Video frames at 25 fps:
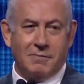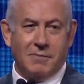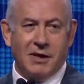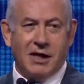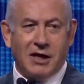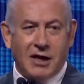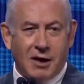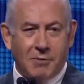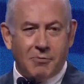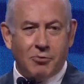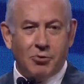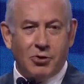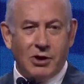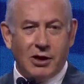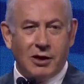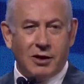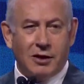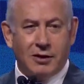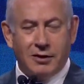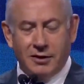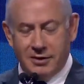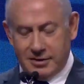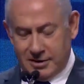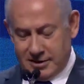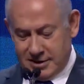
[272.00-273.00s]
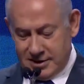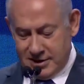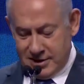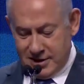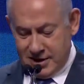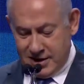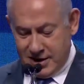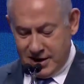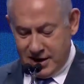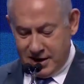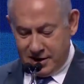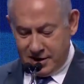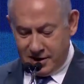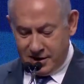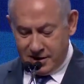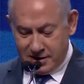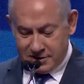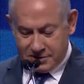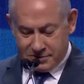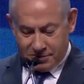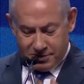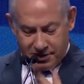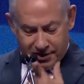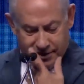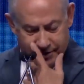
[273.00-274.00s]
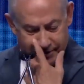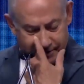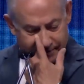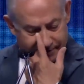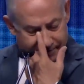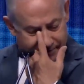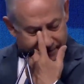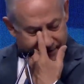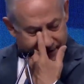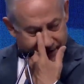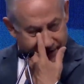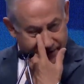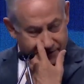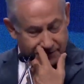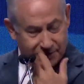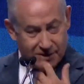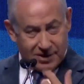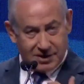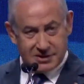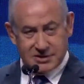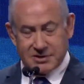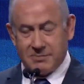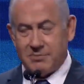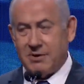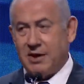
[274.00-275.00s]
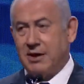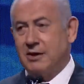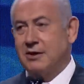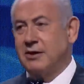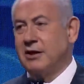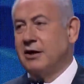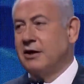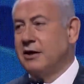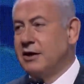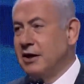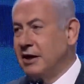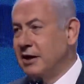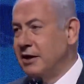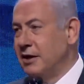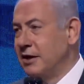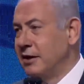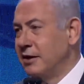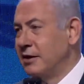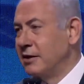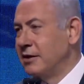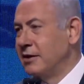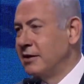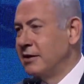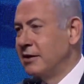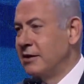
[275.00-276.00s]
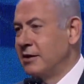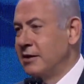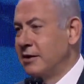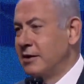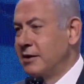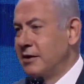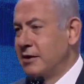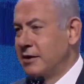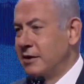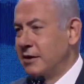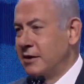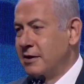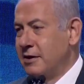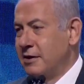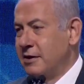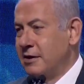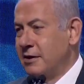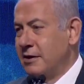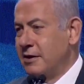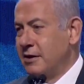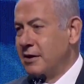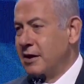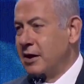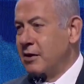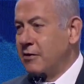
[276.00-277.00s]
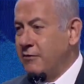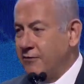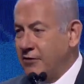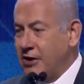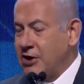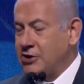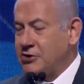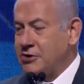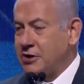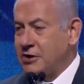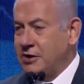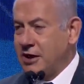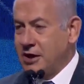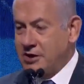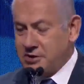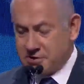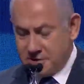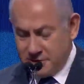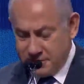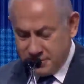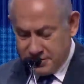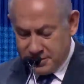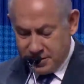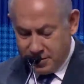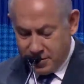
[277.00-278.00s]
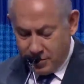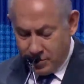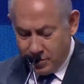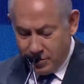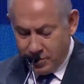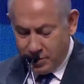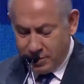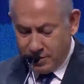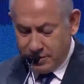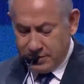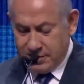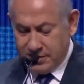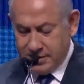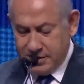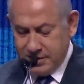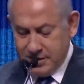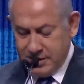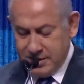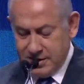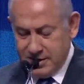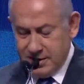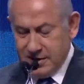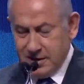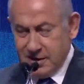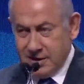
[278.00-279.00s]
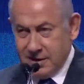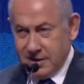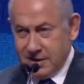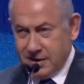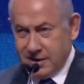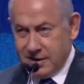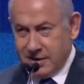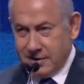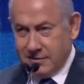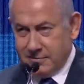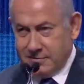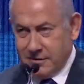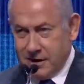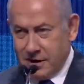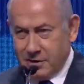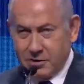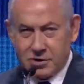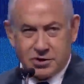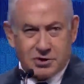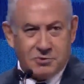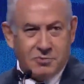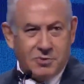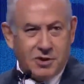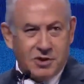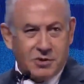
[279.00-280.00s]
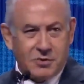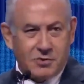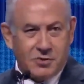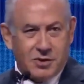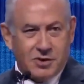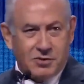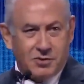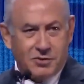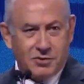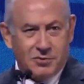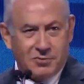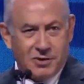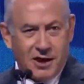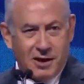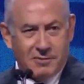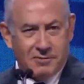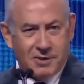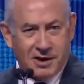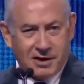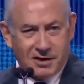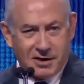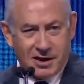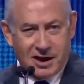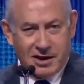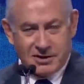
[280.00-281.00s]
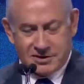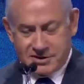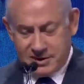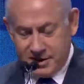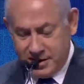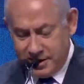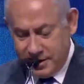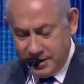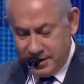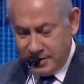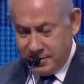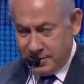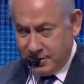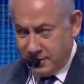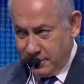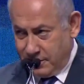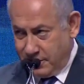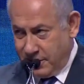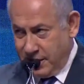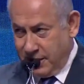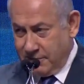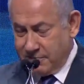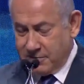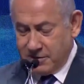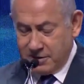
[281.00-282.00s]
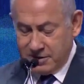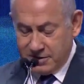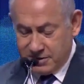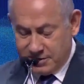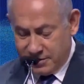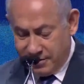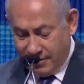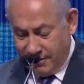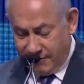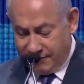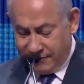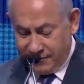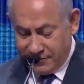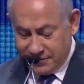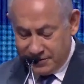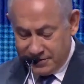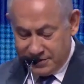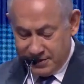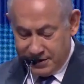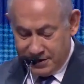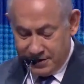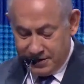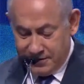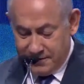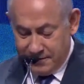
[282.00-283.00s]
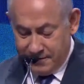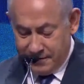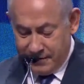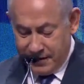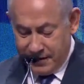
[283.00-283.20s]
become real. And in Israel, Israel is among the leading innovation nations in the world. Eric Schmidt, with whom I met last night and came to this conference, said